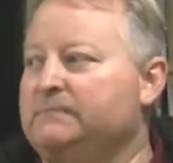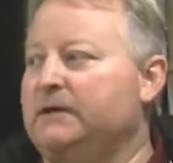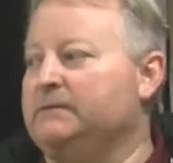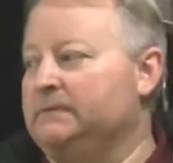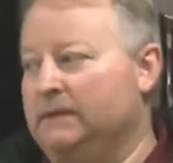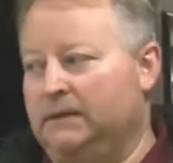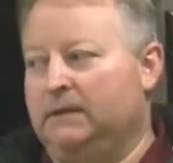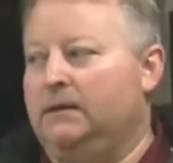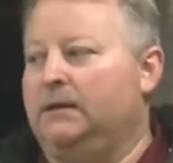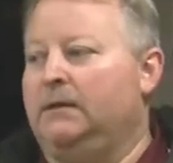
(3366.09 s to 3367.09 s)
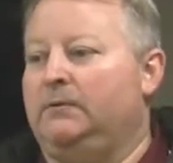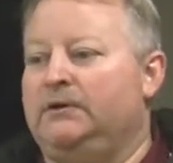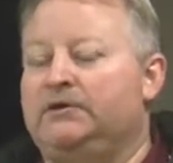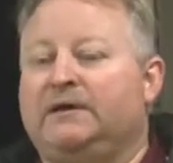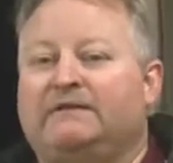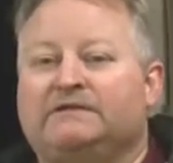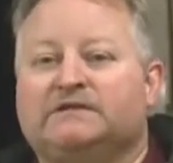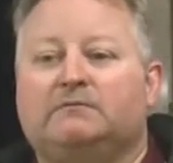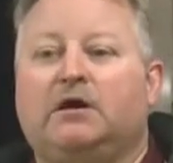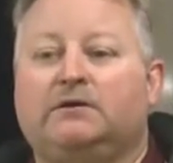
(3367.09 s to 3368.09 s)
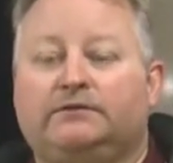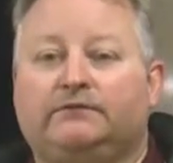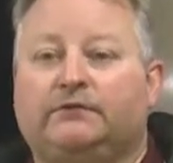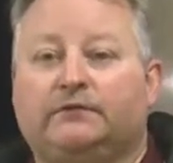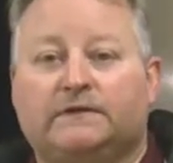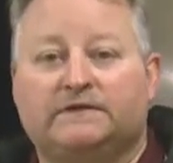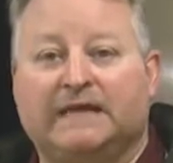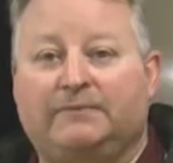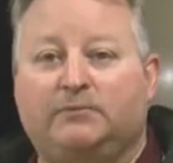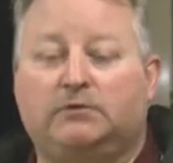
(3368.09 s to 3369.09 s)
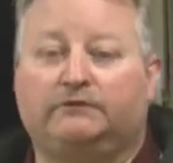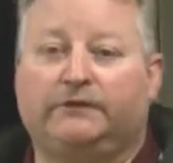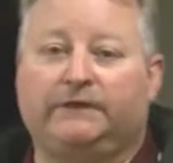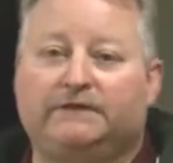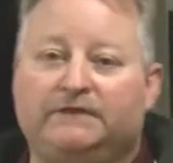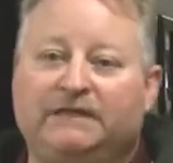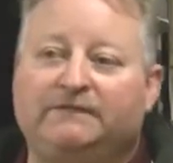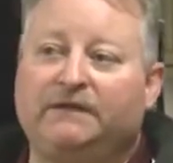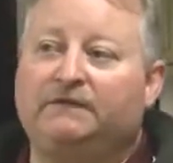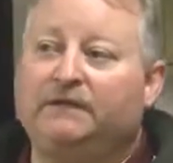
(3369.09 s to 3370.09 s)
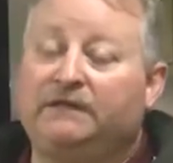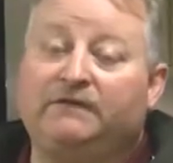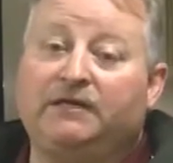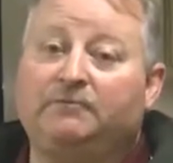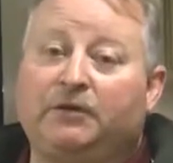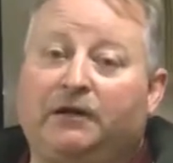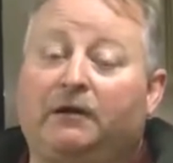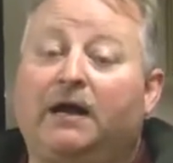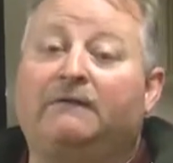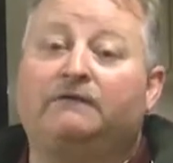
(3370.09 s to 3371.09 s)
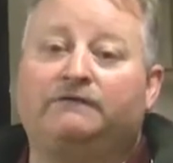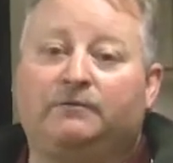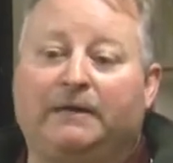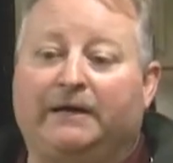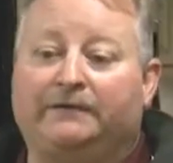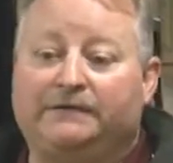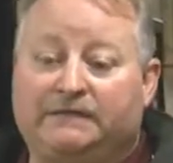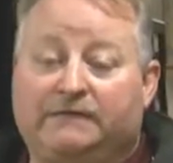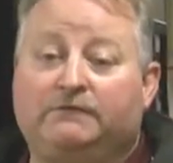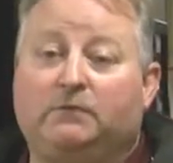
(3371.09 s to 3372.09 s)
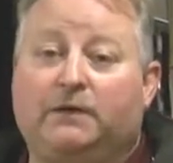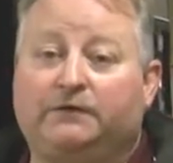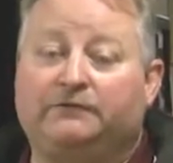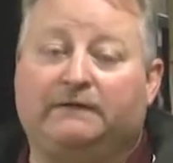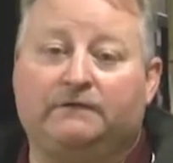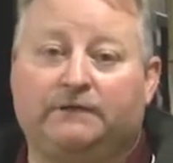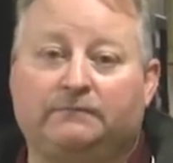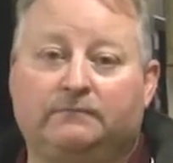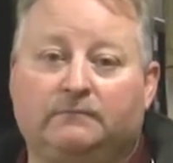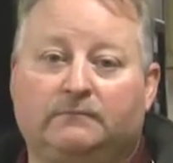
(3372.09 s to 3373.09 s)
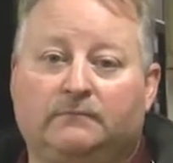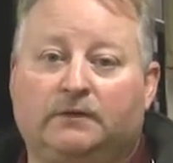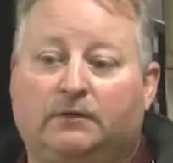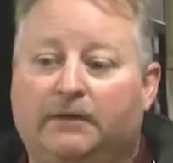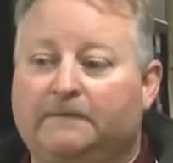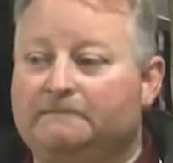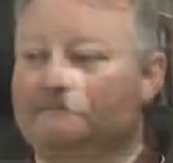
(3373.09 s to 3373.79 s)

But we do have a small inverter that's capable of running the TV and the DVD player off of your batteries even while you're traveling. Okay.